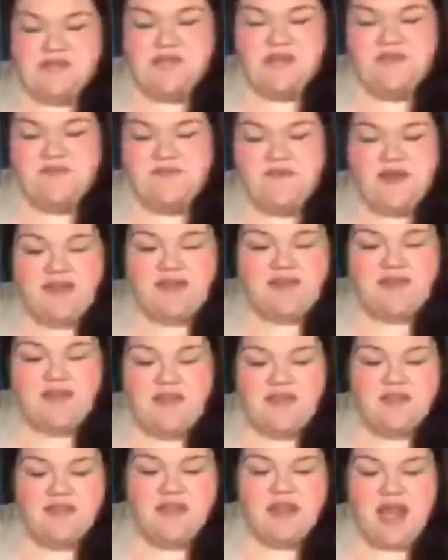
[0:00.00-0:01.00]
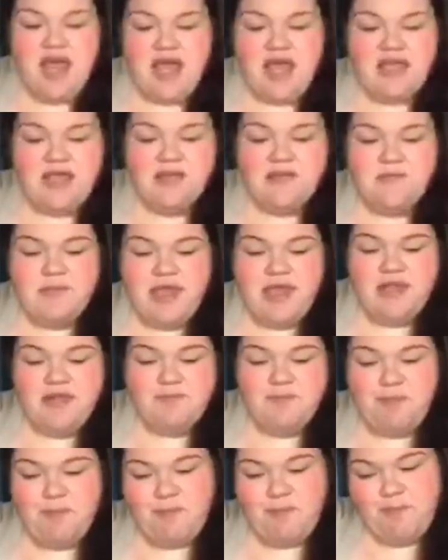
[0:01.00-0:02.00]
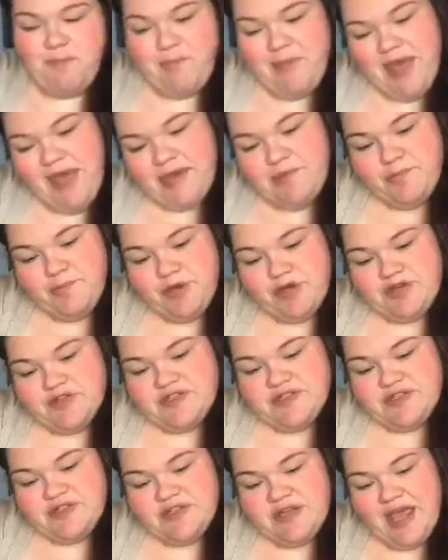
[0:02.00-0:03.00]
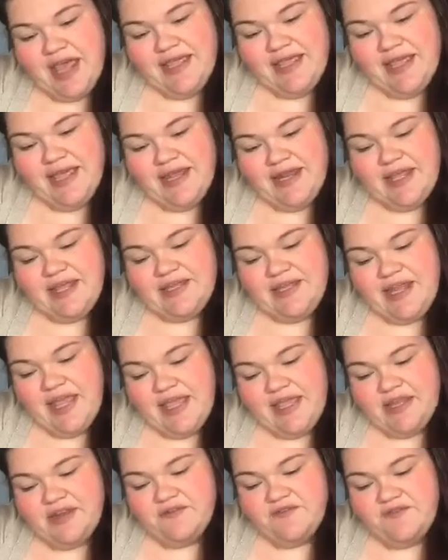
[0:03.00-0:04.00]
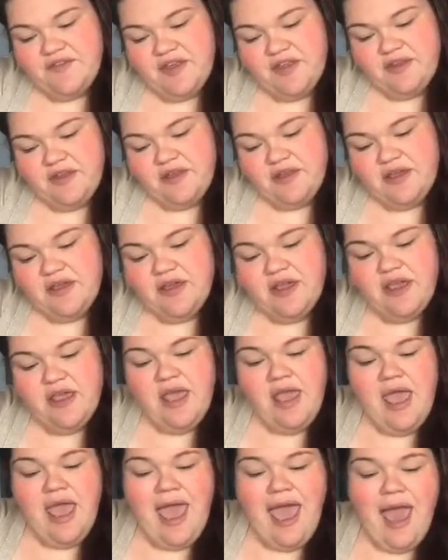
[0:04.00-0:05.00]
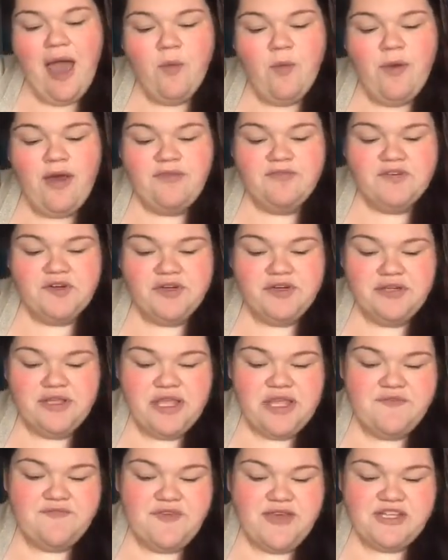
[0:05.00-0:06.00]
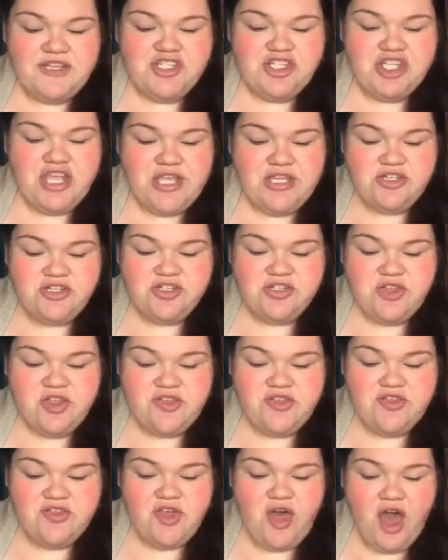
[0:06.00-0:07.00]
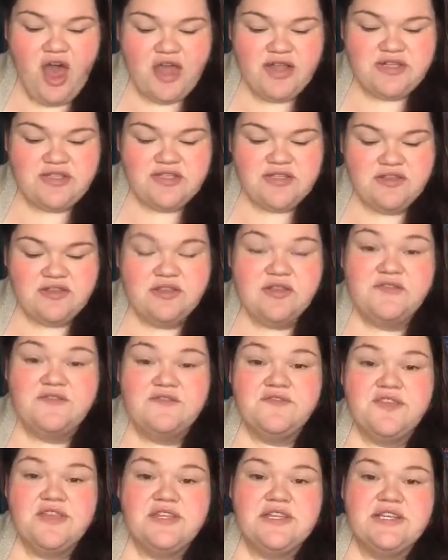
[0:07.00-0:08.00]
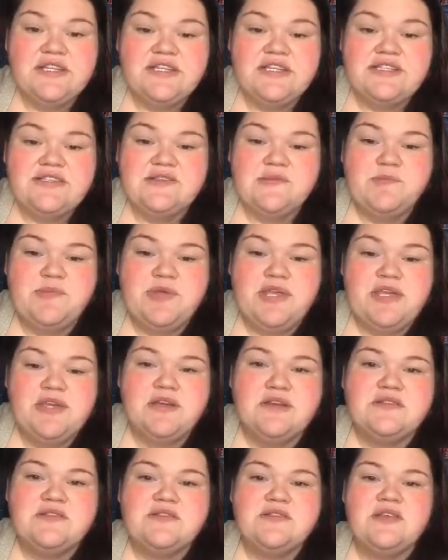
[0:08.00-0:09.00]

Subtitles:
If I think that I am a bad person, I get a negative feeling. However, if I change the thought, the feeling disappears.